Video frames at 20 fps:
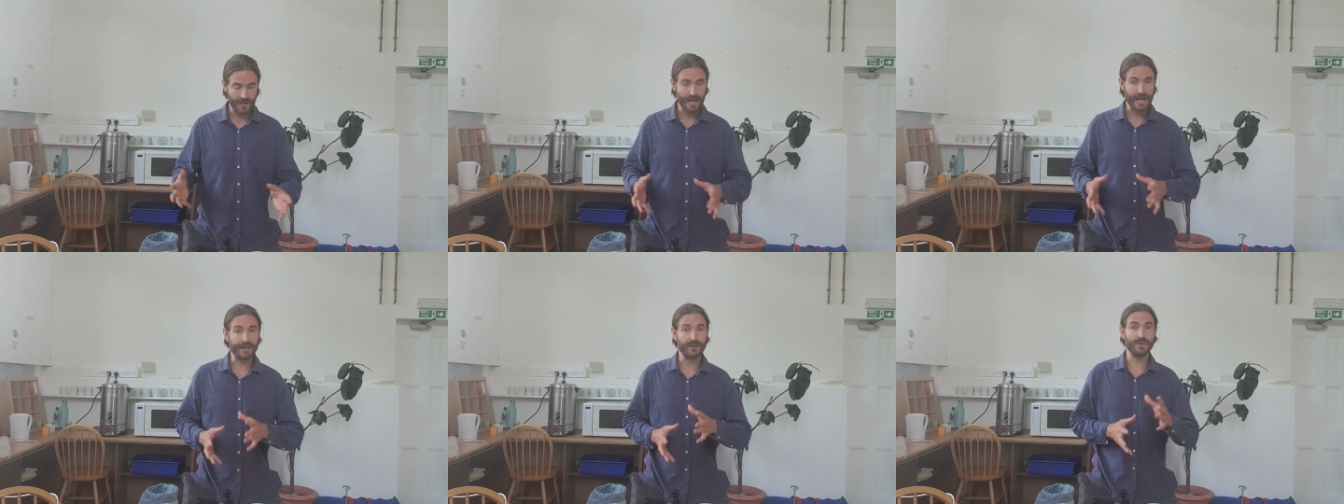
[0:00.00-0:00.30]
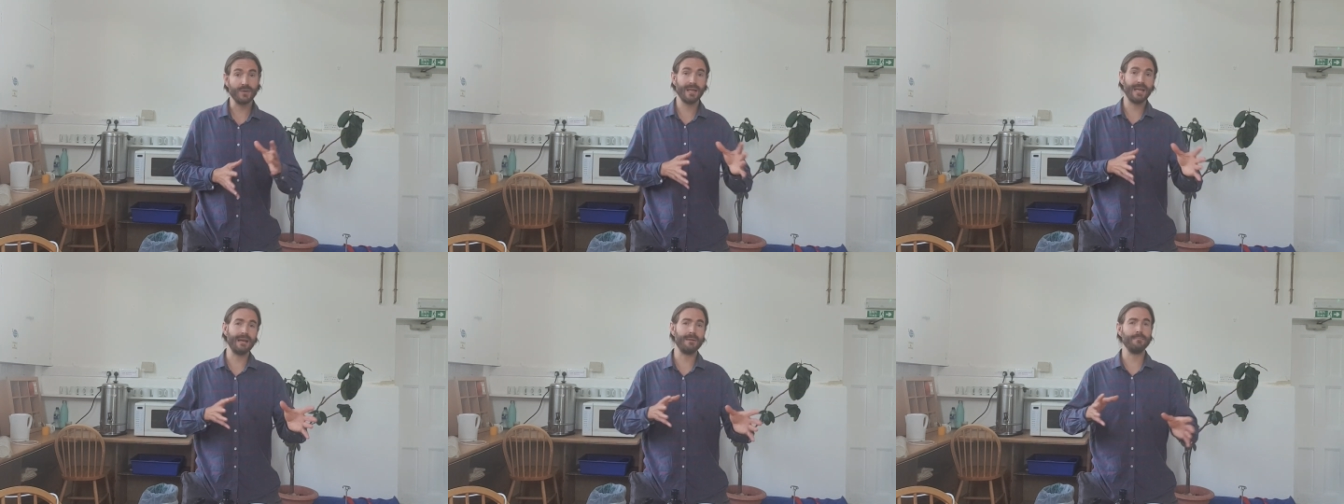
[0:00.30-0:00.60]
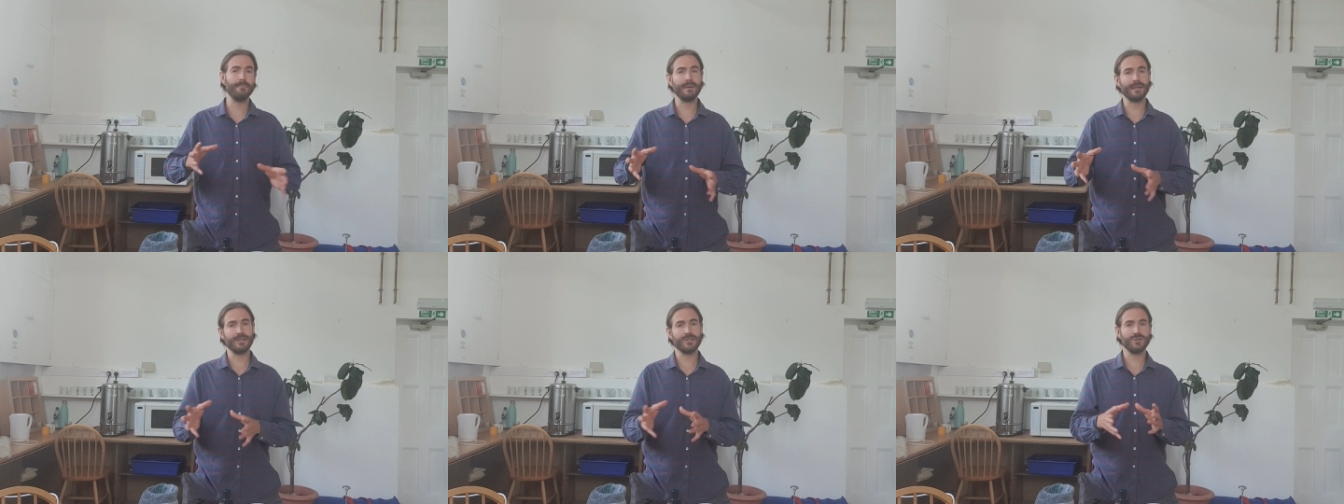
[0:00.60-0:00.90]
and you can get a
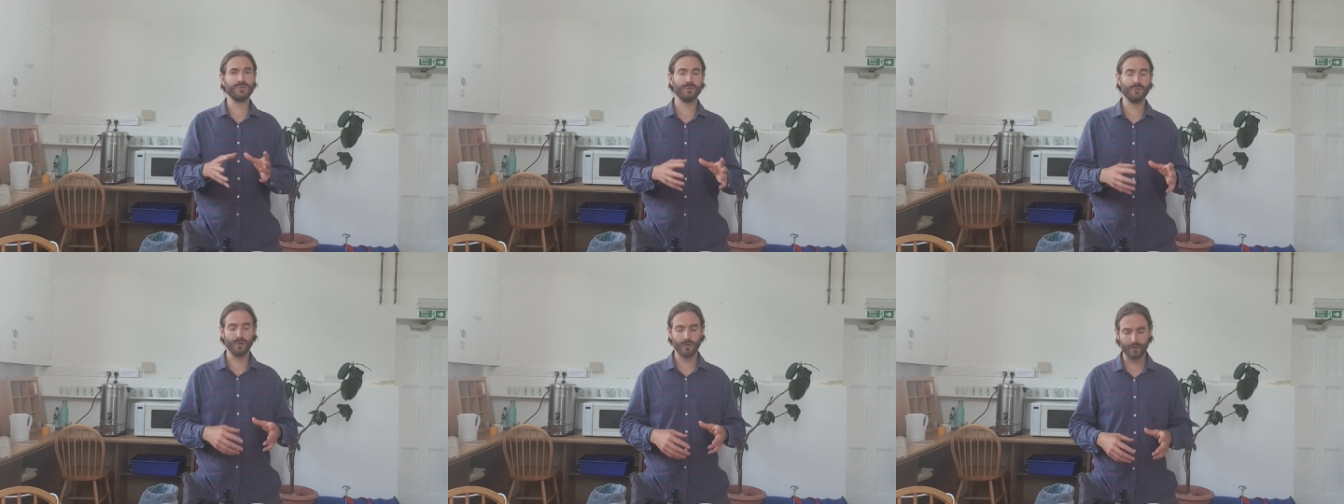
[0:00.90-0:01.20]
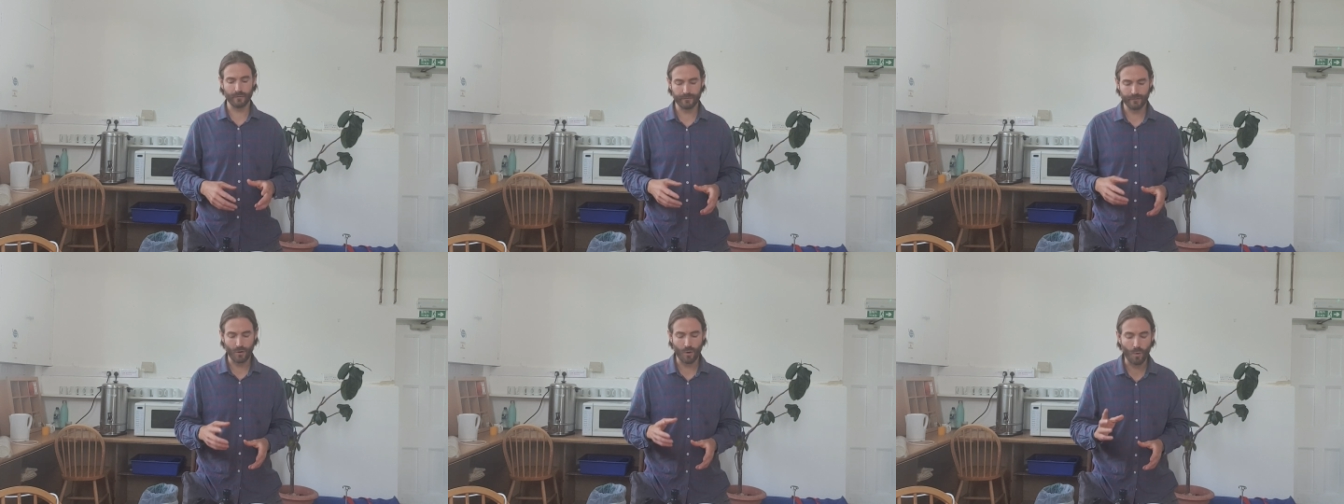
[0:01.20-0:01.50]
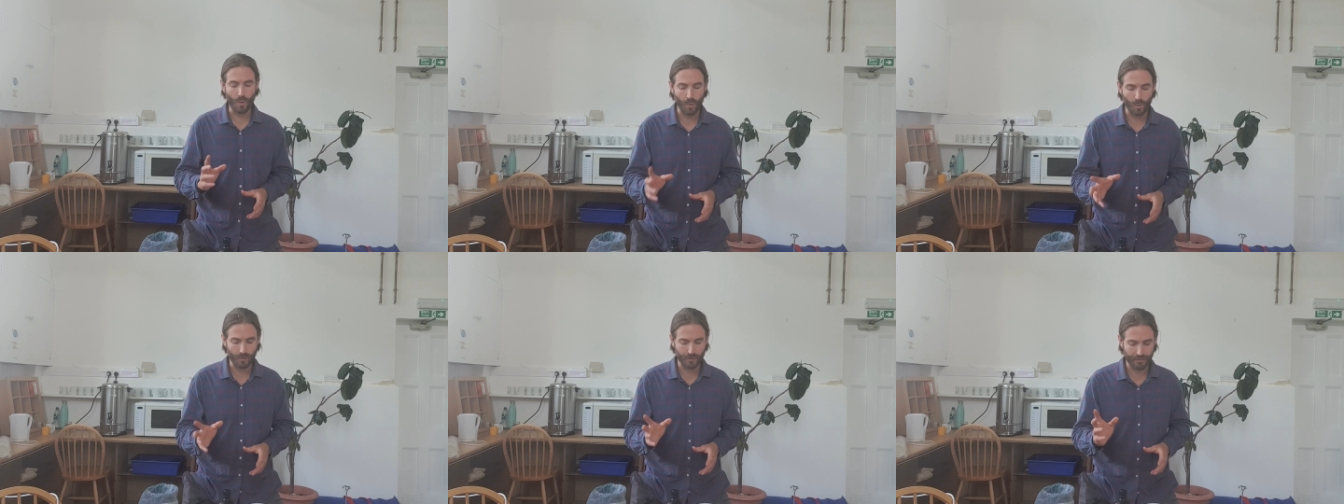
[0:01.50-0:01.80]
mixture of
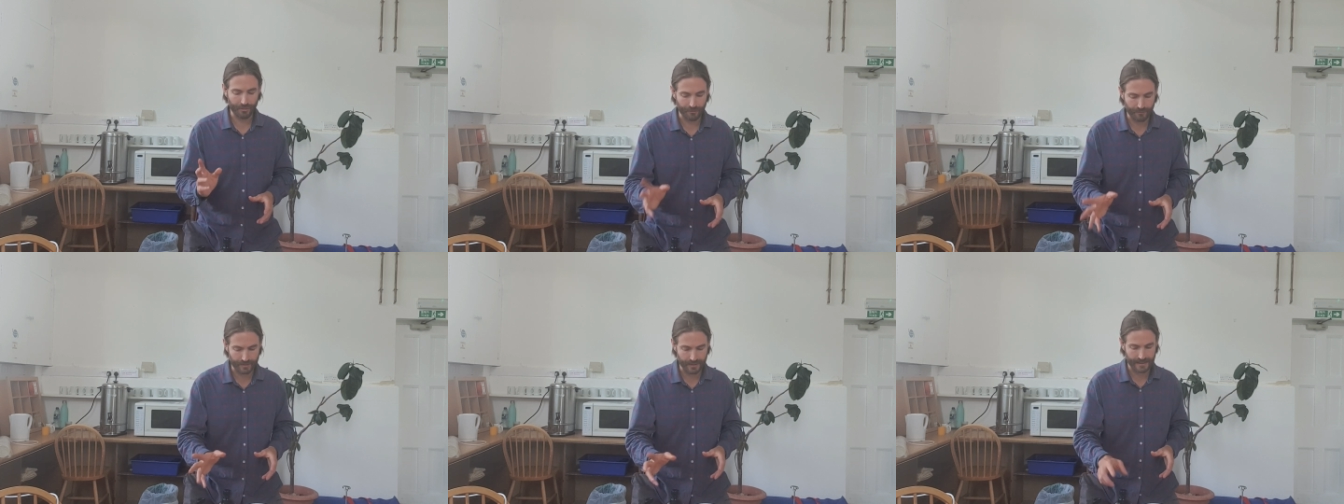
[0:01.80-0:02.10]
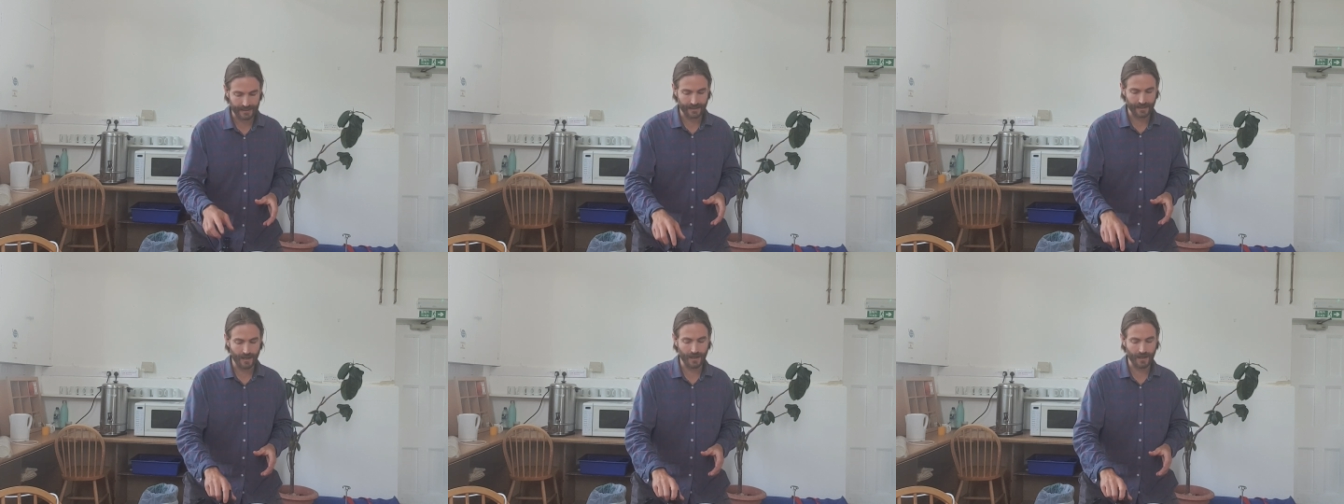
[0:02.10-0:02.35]
all three.